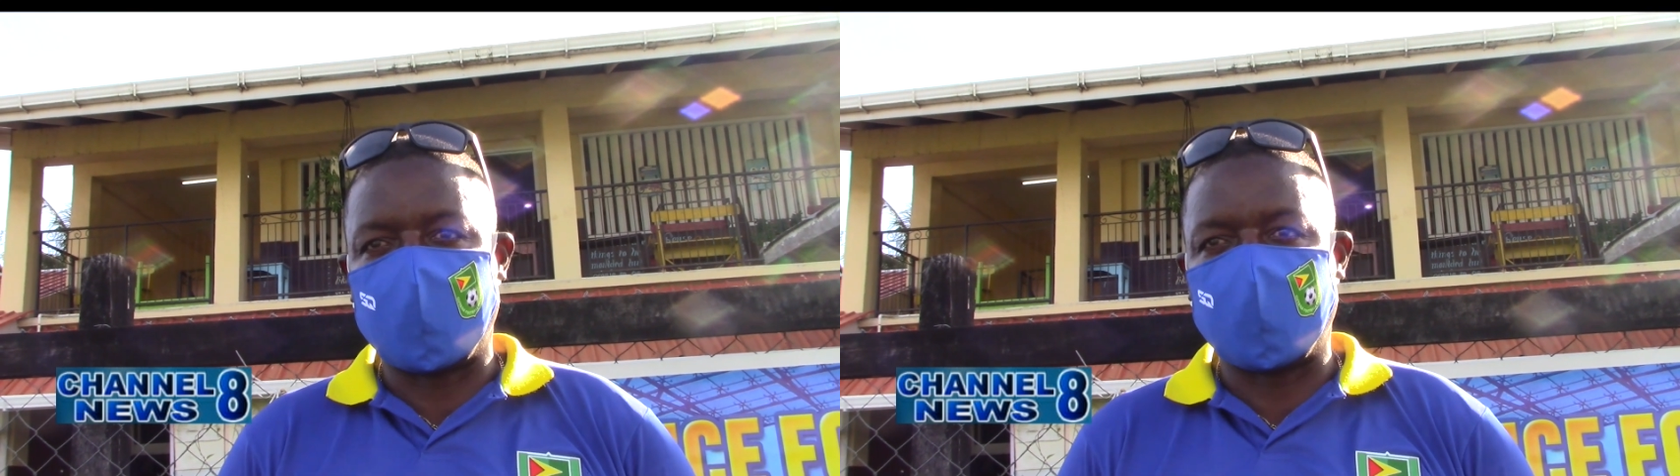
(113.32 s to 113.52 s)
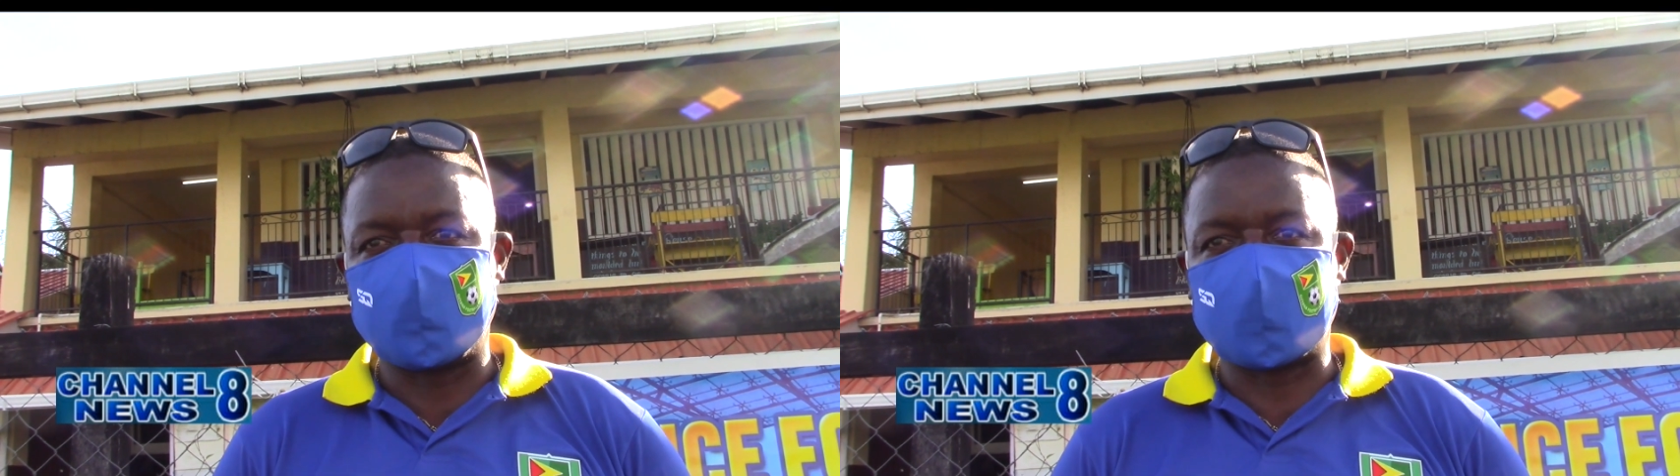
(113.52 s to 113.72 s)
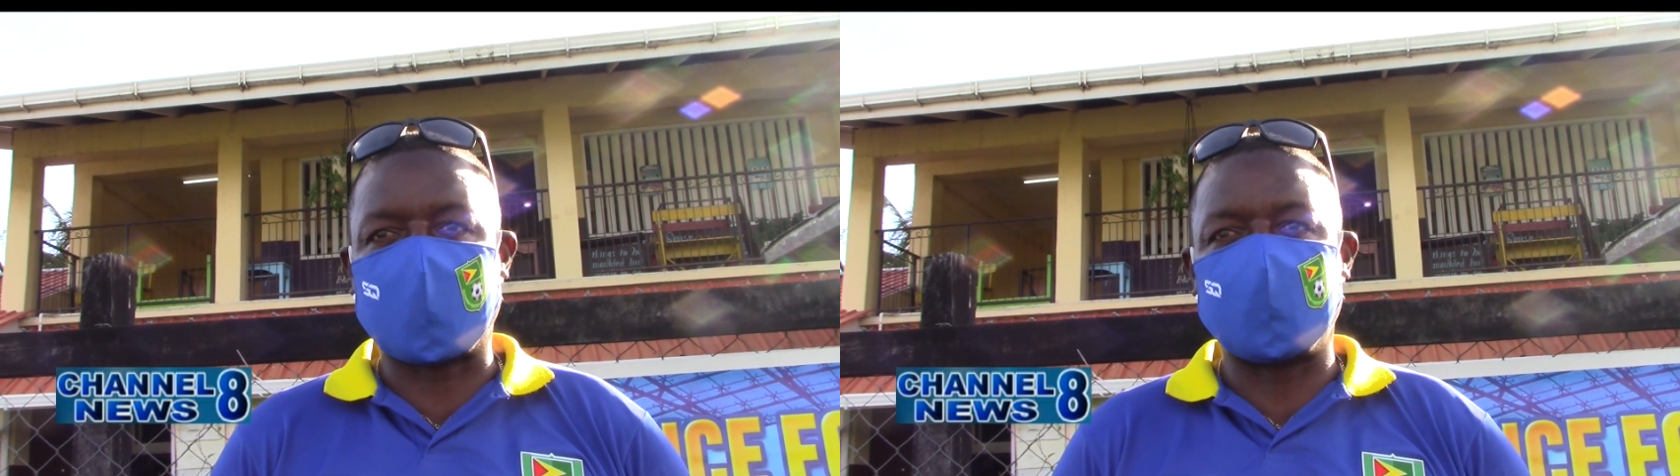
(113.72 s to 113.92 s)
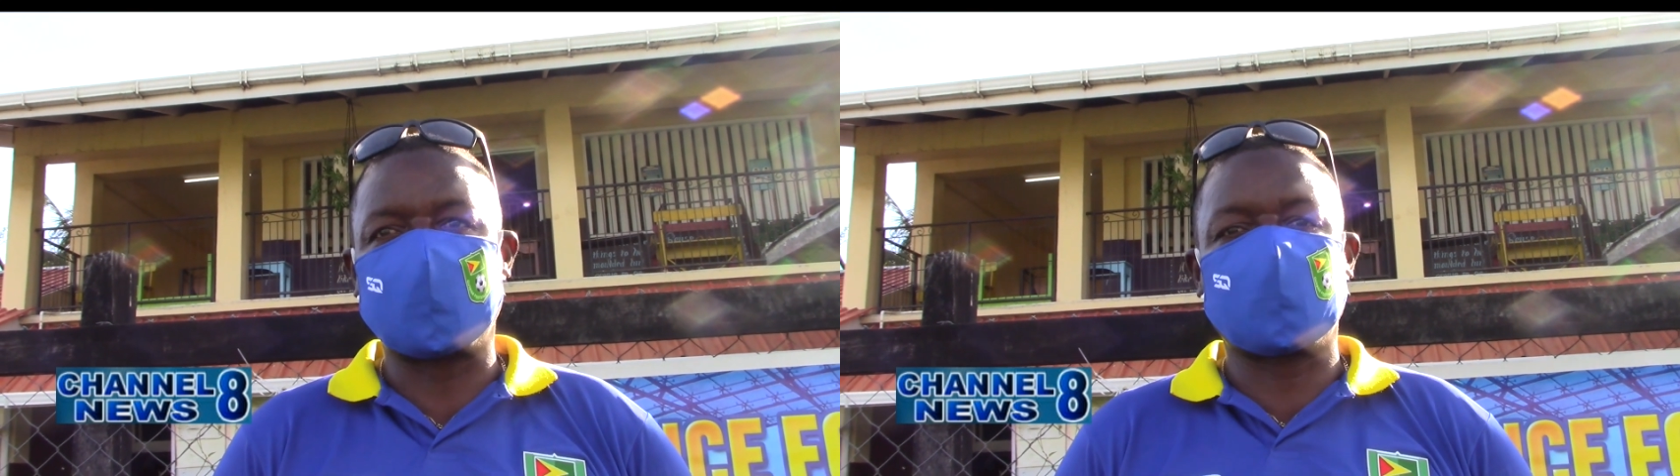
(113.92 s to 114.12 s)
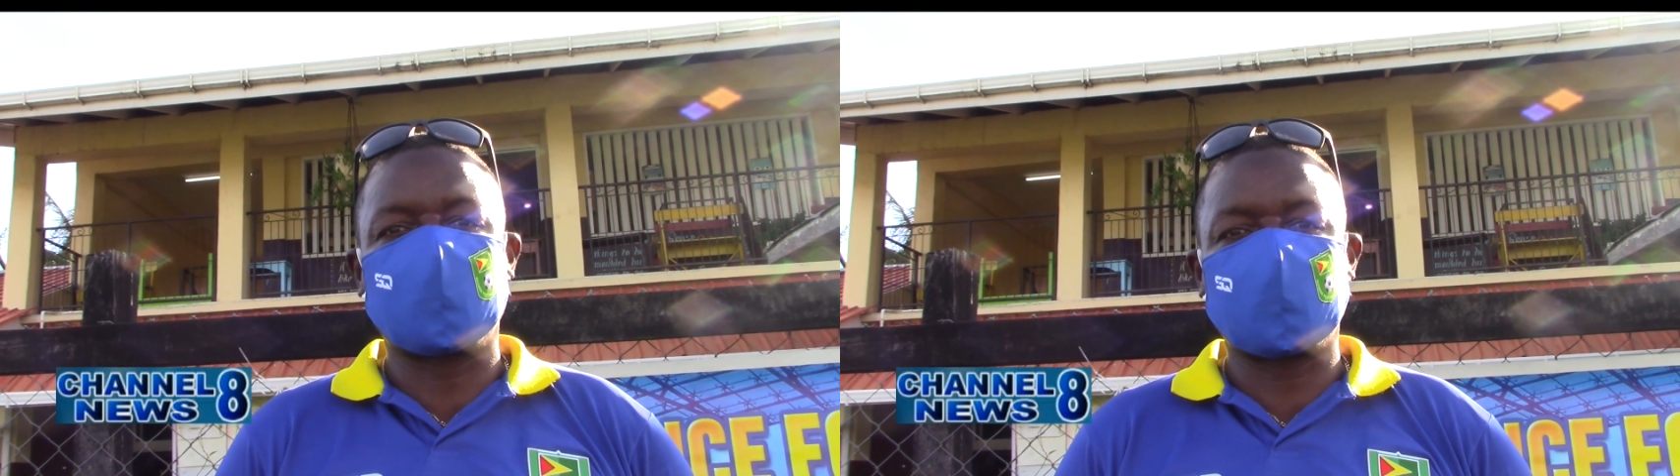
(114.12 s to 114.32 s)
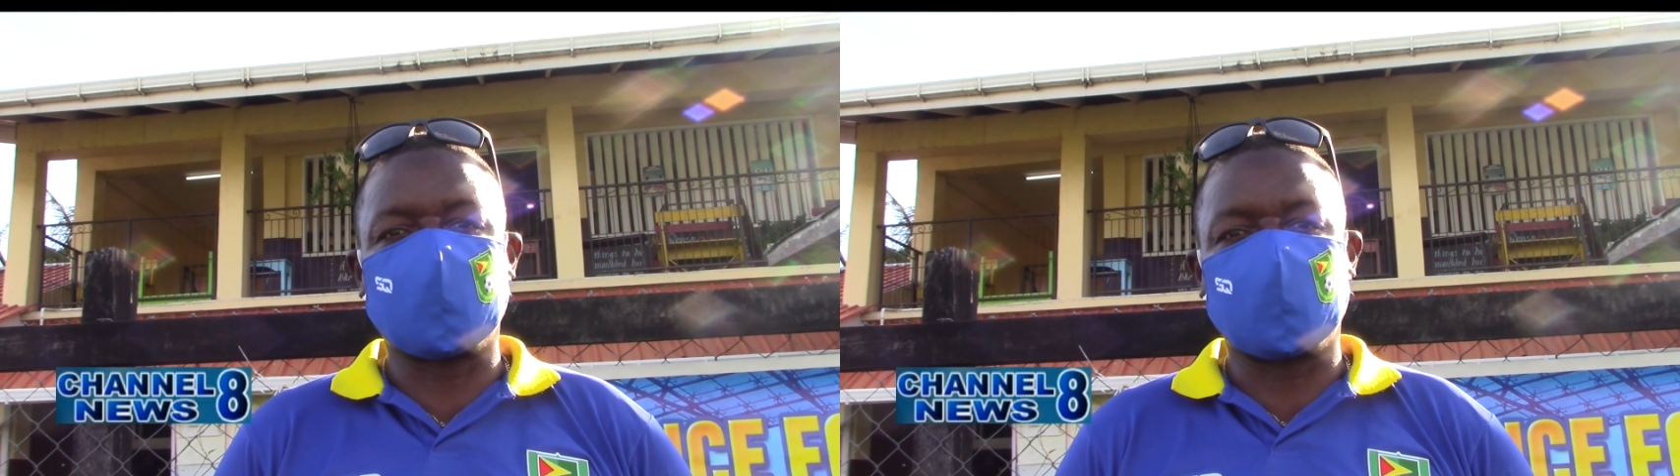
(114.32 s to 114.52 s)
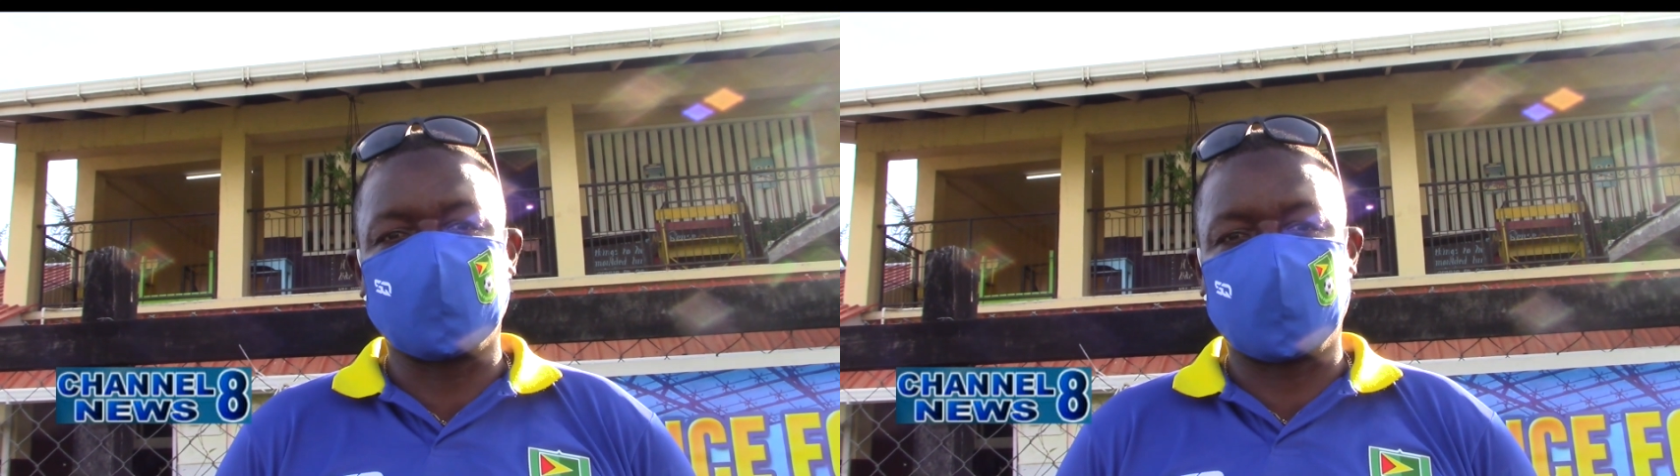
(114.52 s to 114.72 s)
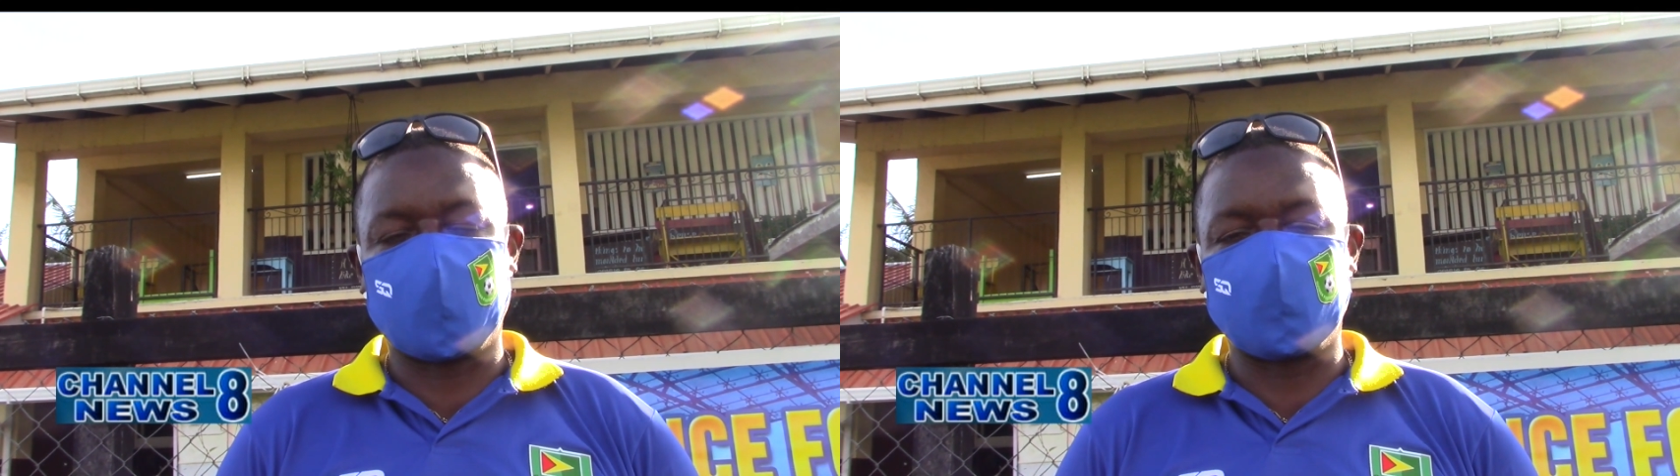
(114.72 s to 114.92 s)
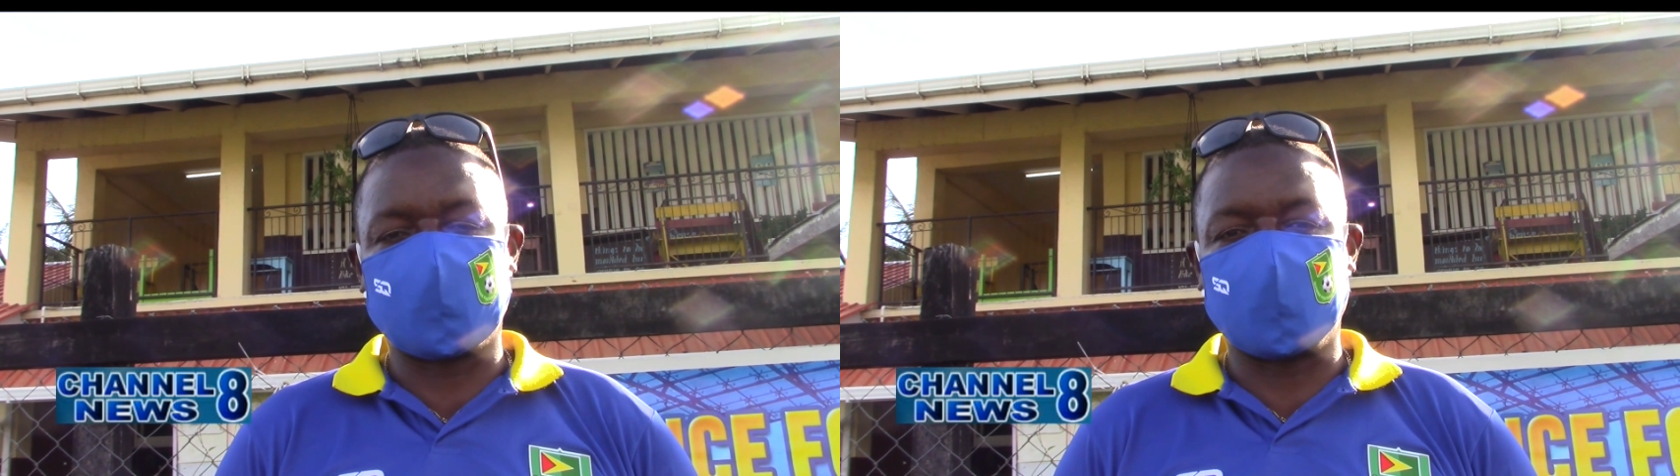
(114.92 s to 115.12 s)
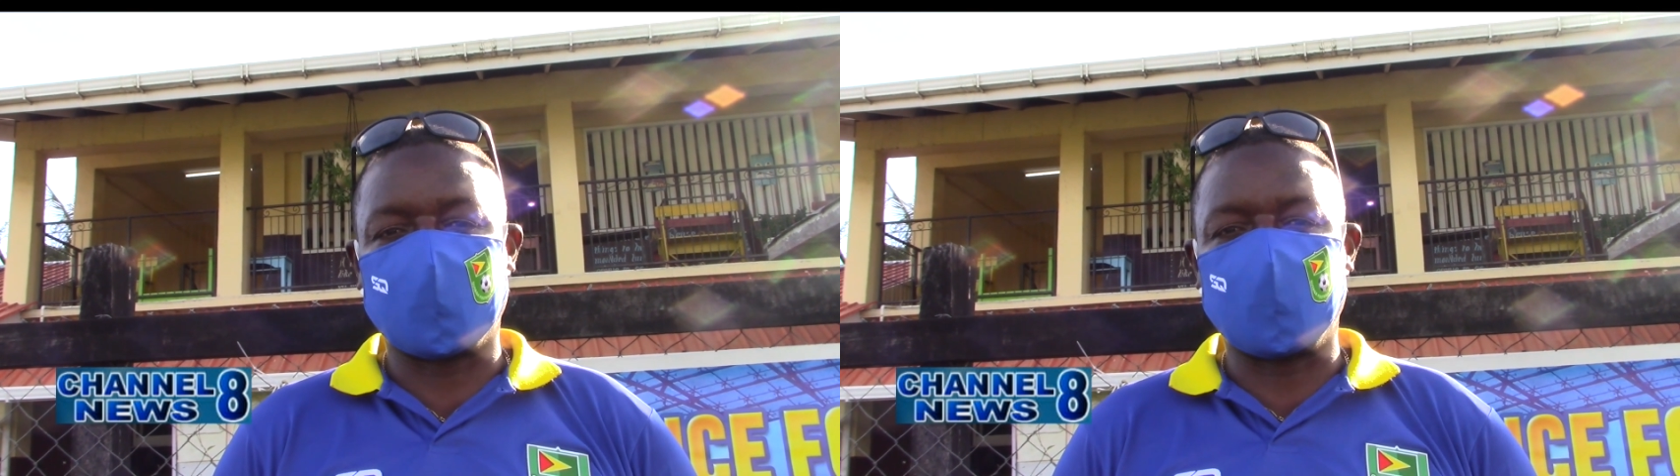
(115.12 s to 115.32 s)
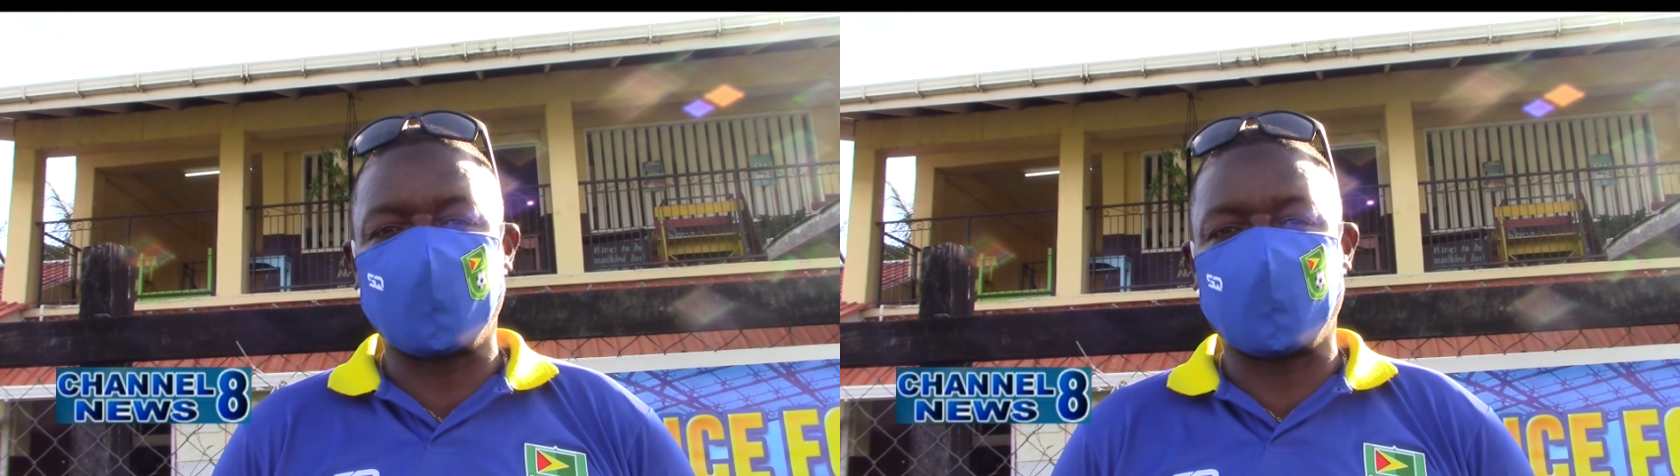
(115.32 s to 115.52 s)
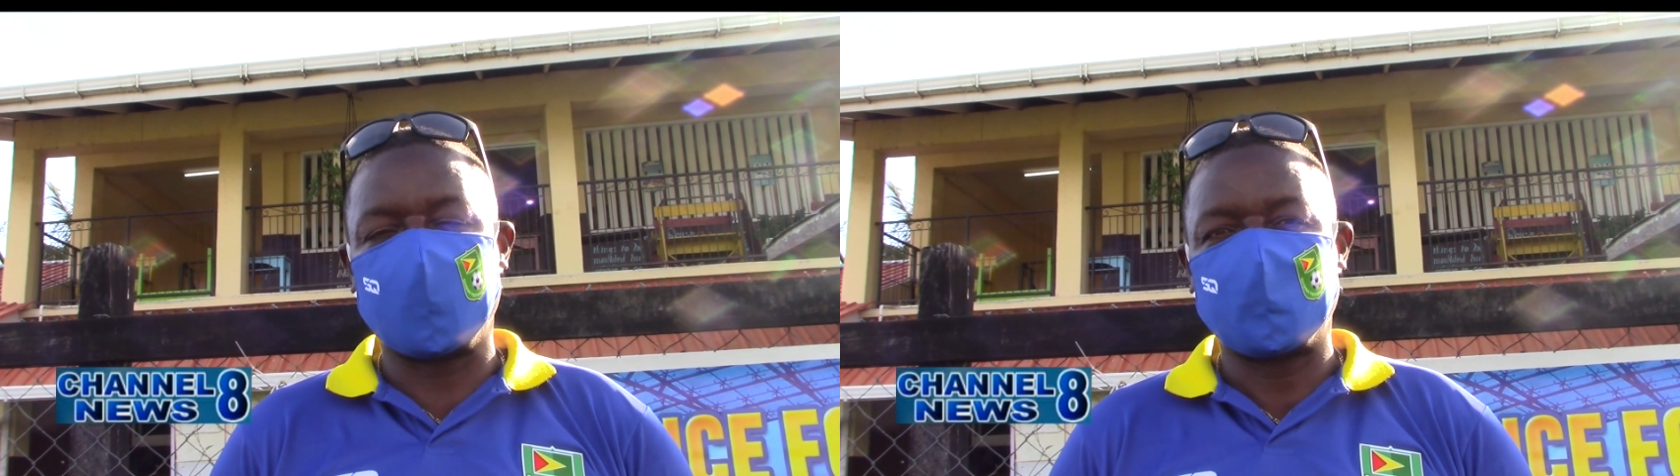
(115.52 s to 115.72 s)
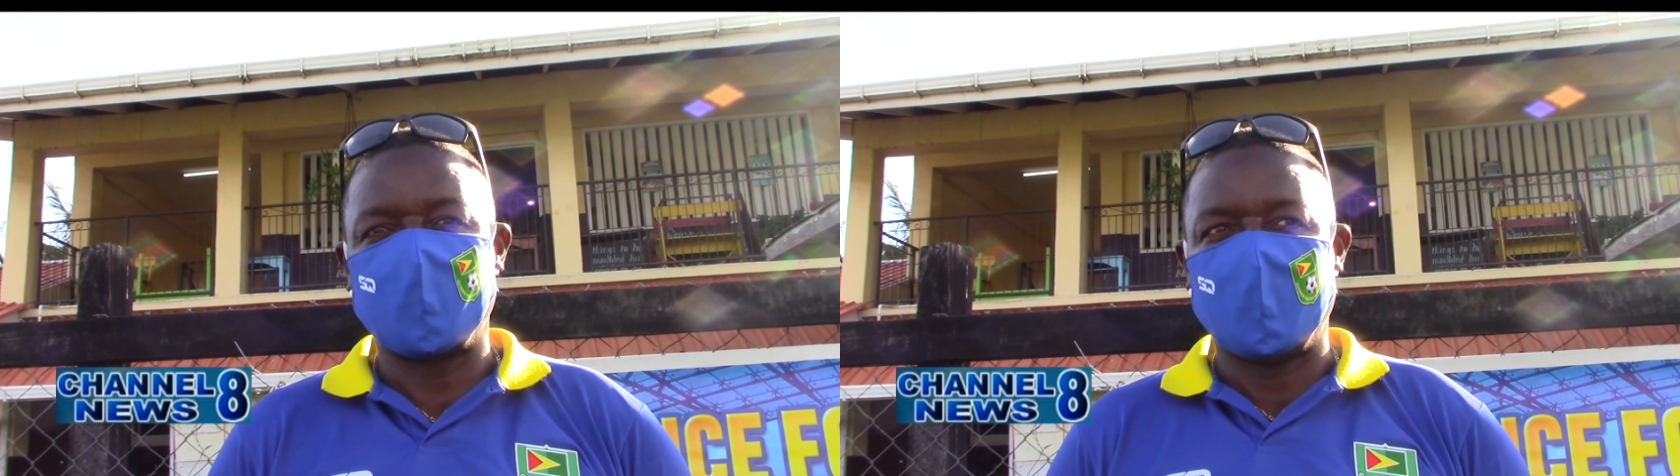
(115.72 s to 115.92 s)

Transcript: the talent to represent the country.